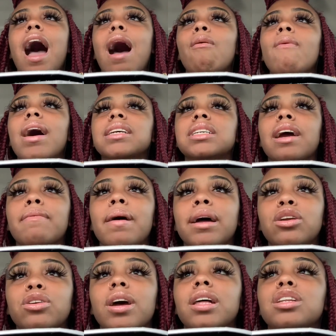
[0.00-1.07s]
I'm watching
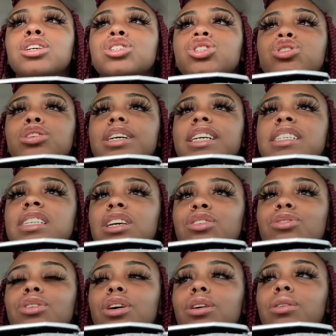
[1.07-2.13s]
everybody do their little tricks
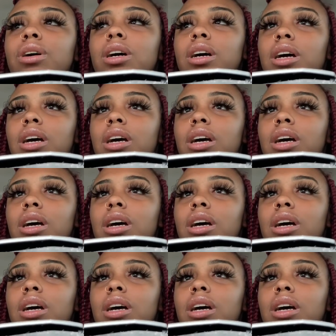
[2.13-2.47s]
and you know,